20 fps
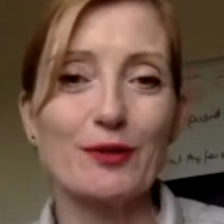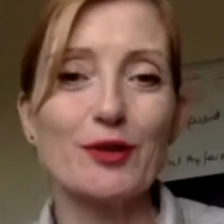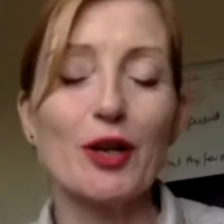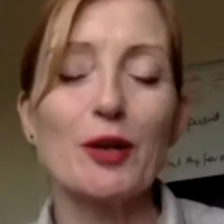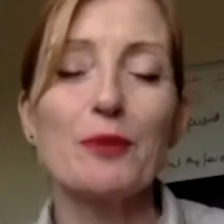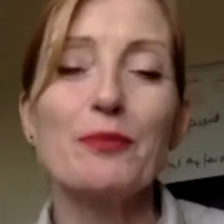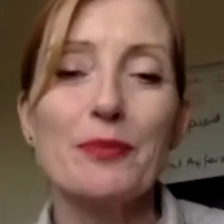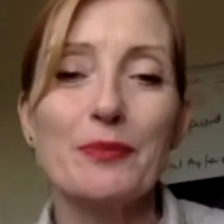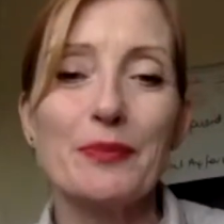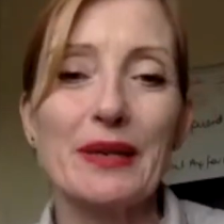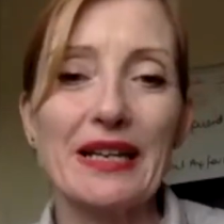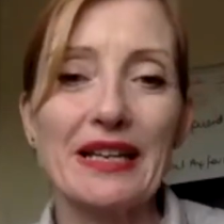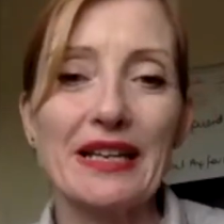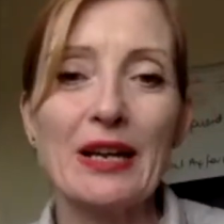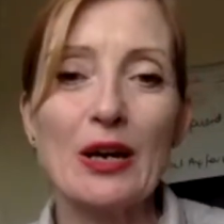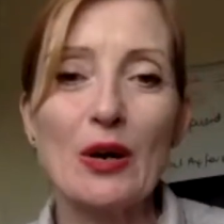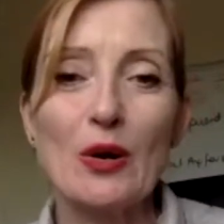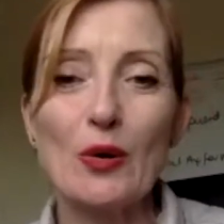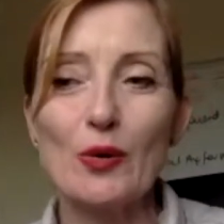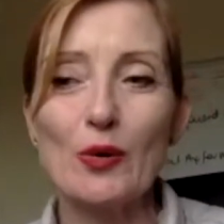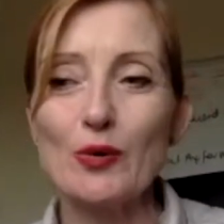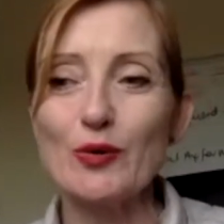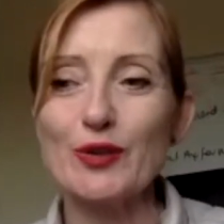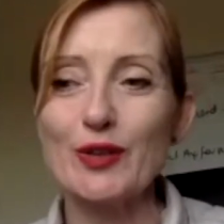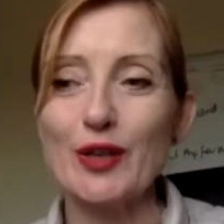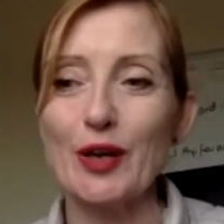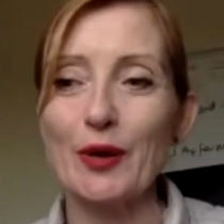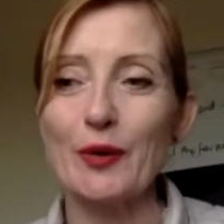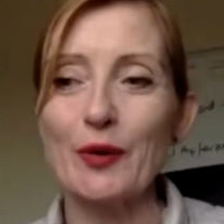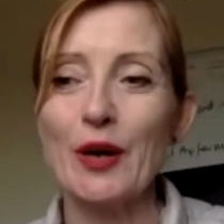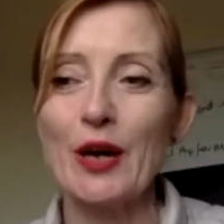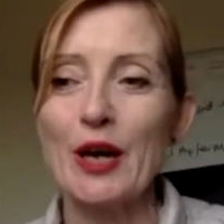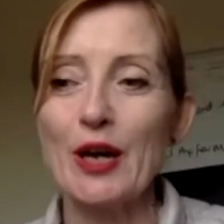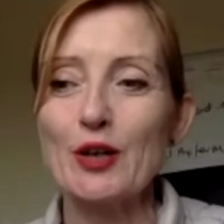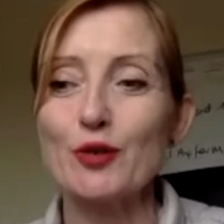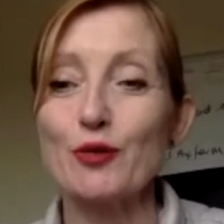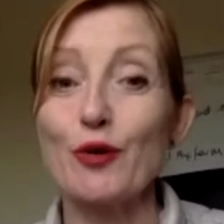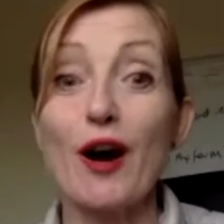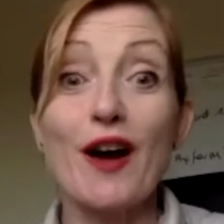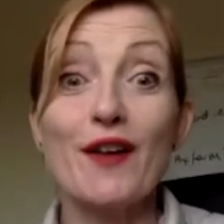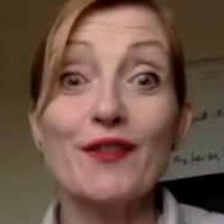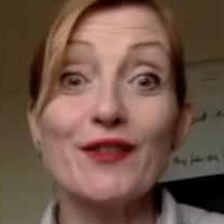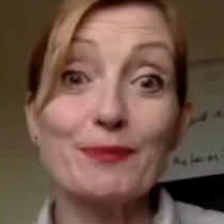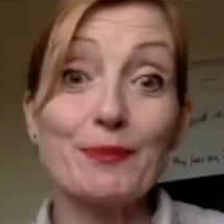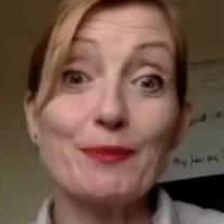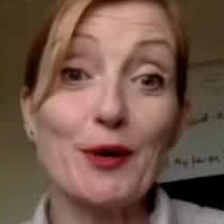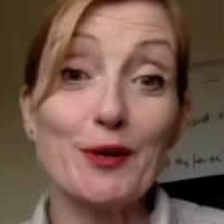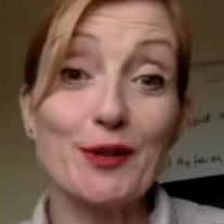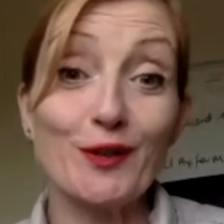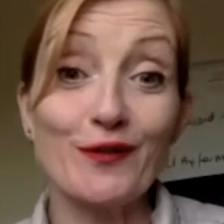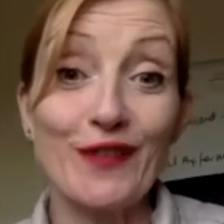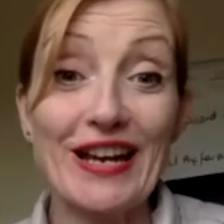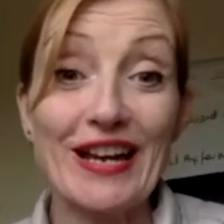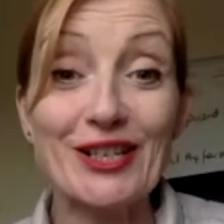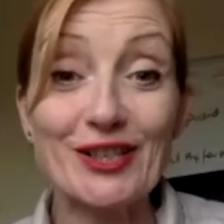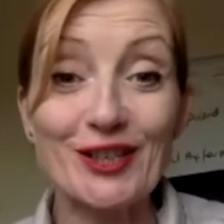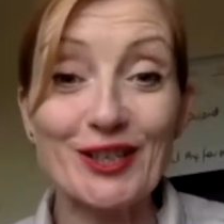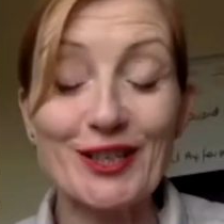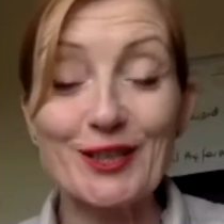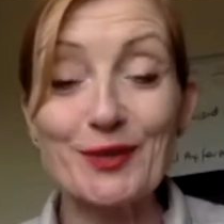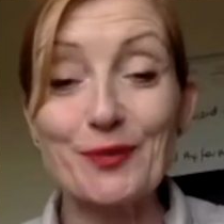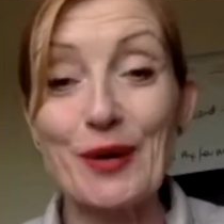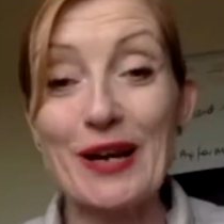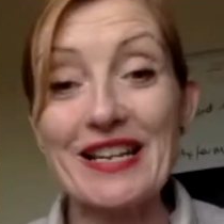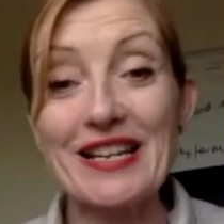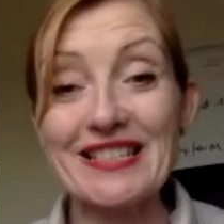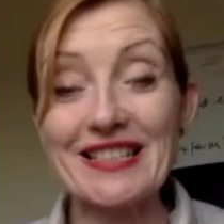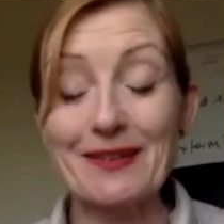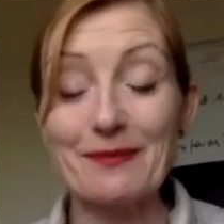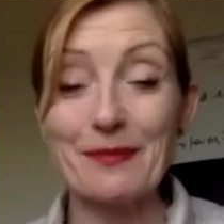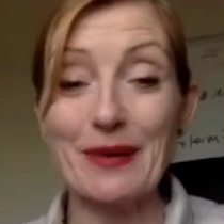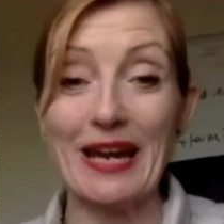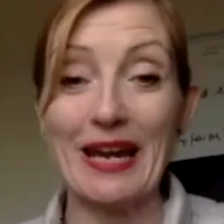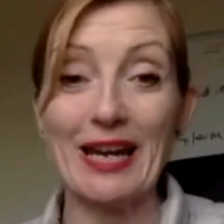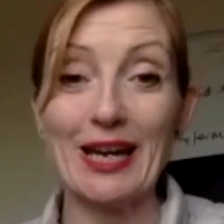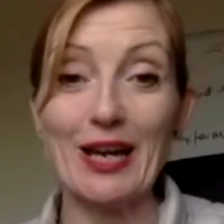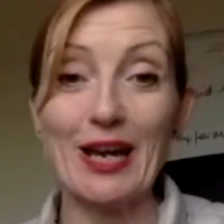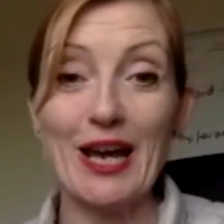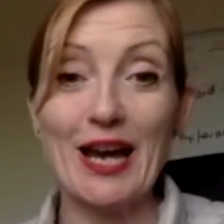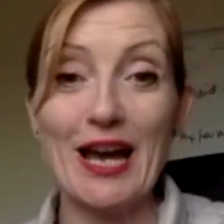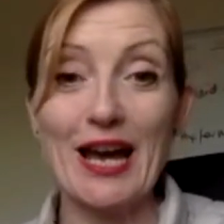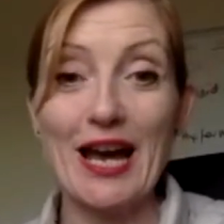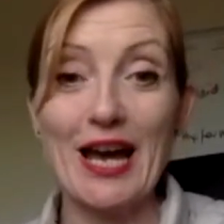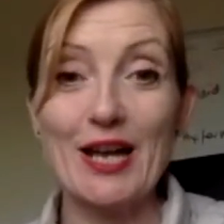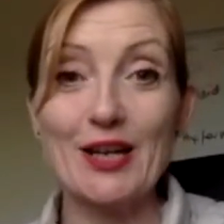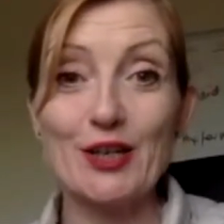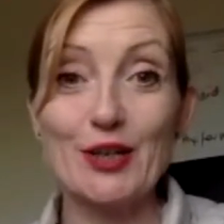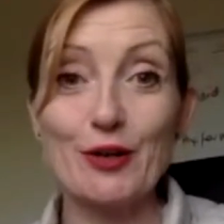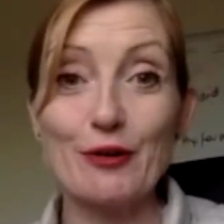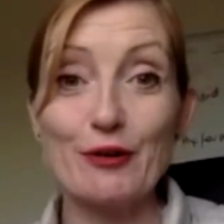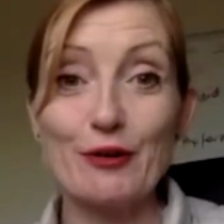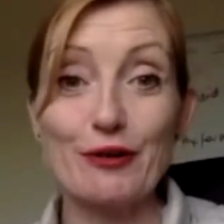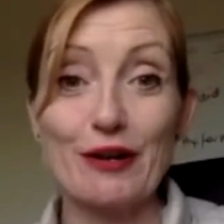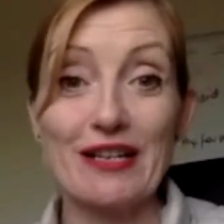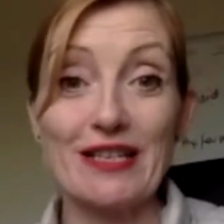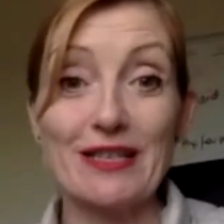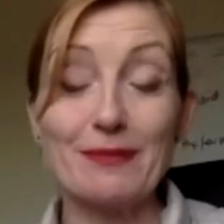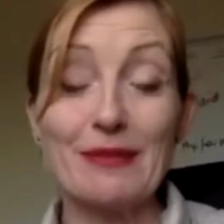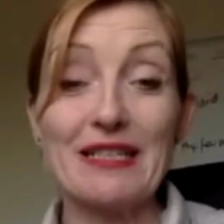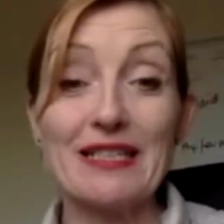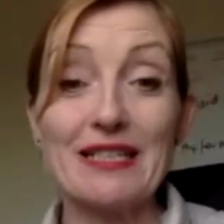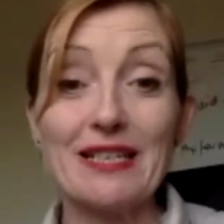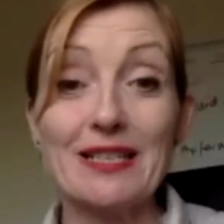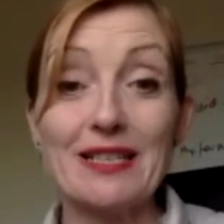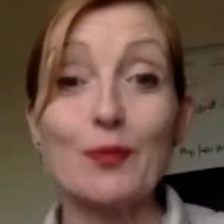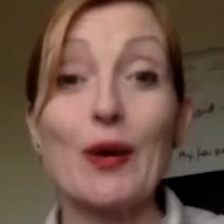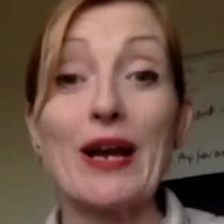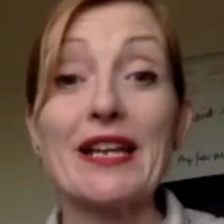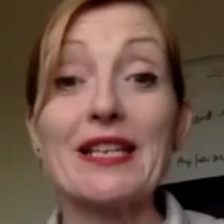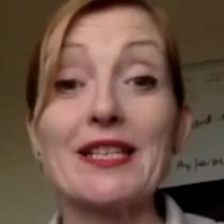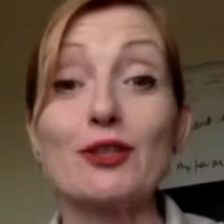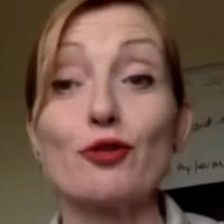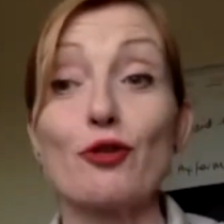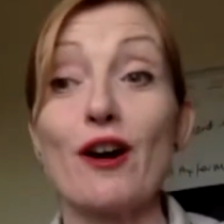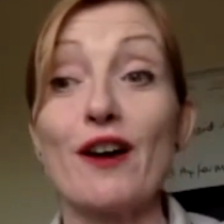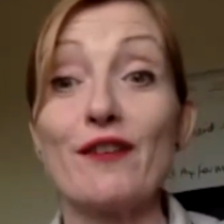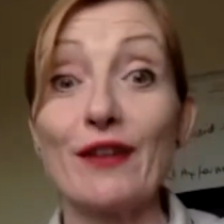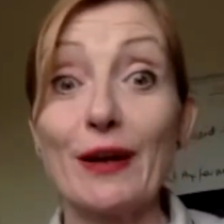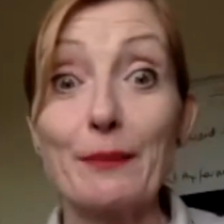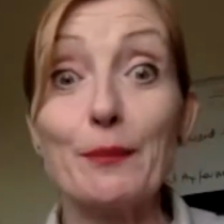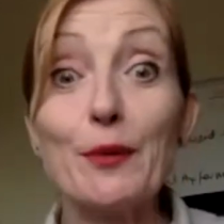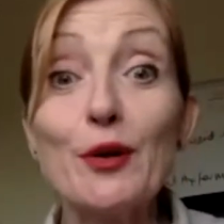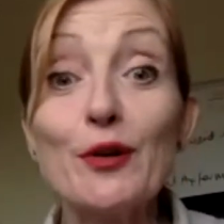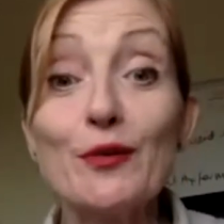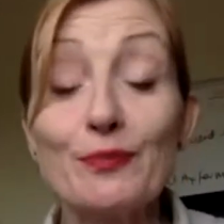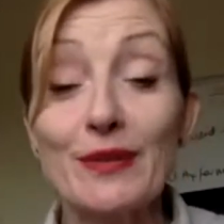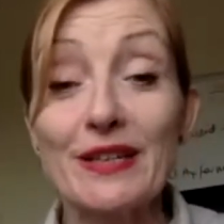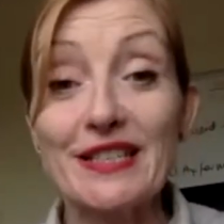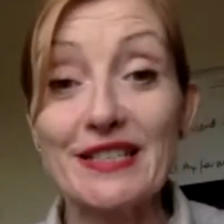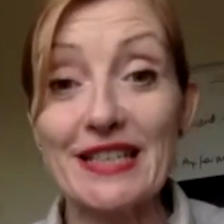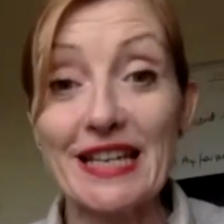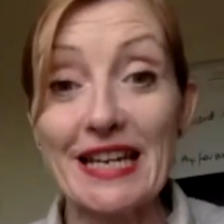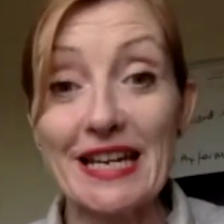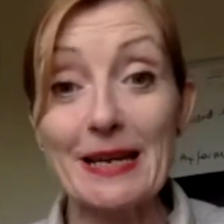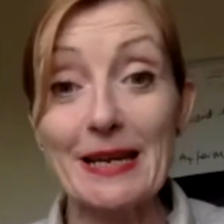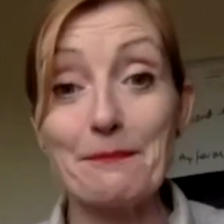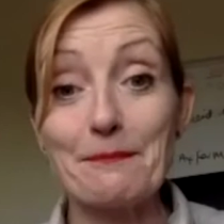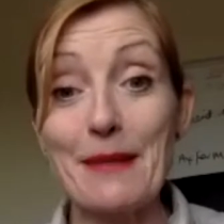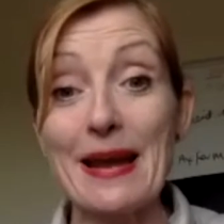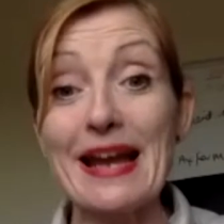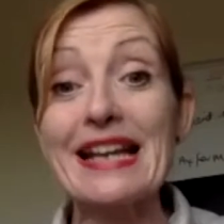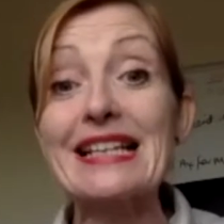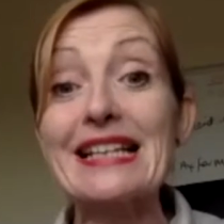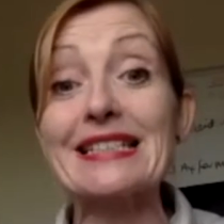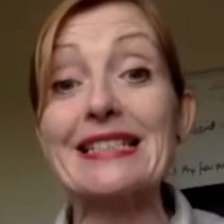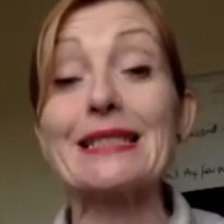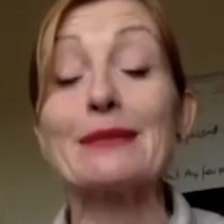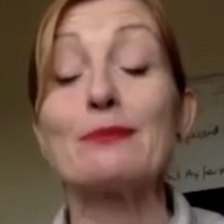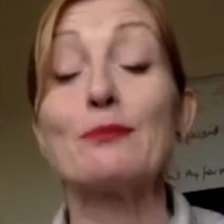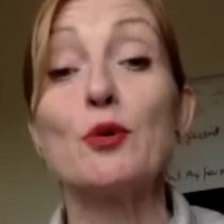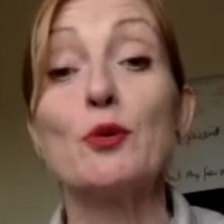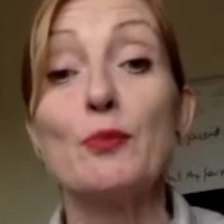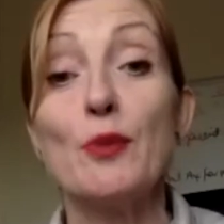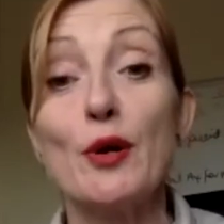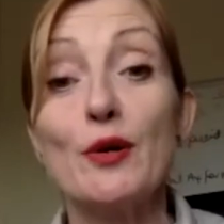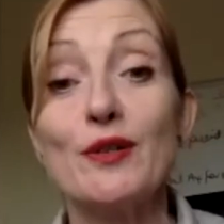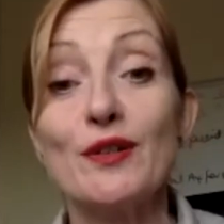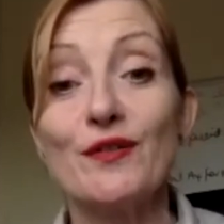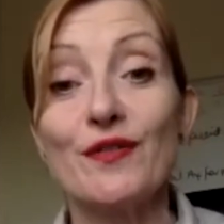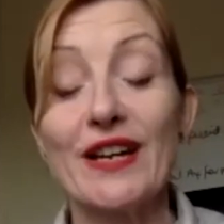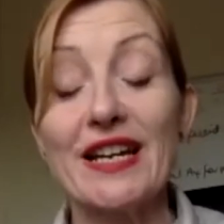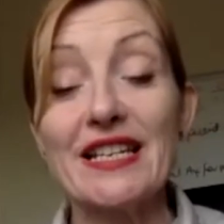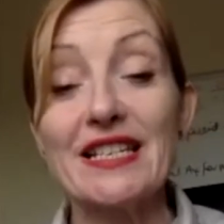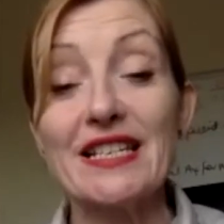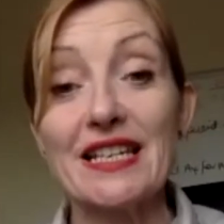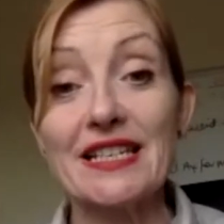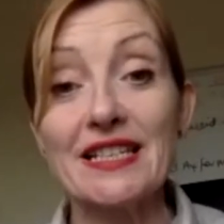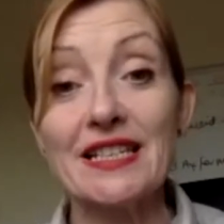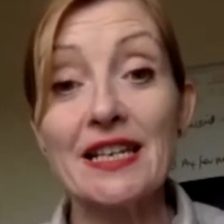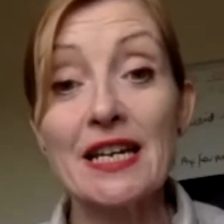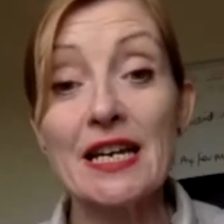Dopamine also drives motivation, as well as it being a neurotransmitter, as well as driving movement, it makes us more motivated.